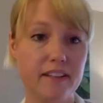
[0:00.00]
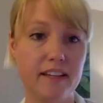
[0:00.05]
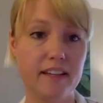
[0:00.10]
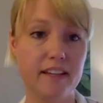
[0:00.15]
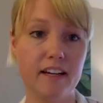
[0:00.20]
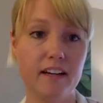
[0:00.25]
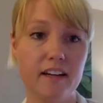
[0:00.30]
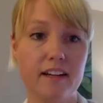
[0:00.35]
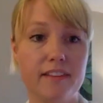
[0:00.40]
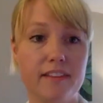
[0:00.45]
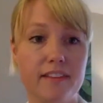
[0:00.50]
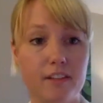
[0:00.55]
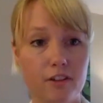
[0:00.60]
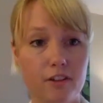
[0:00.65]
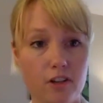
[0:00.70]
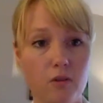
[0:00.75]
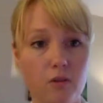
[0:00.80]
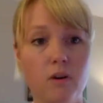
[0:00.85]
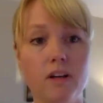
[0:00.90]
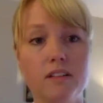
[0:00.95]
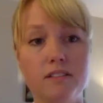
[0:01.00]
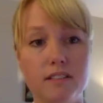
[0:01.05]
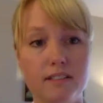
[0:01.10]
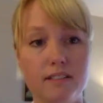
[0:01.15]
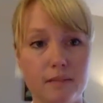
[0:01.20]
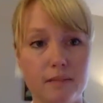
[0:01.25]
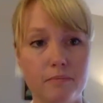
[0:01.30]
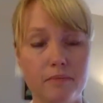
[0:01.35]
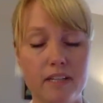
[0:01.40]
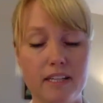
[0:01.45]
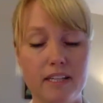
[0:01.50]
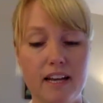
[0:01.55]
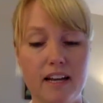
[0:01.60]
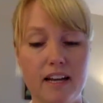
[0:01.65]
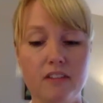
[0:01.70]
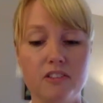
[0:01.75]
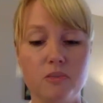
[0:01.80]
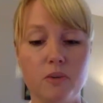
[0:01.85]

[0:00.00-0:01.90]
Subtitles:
there and then go on to something else.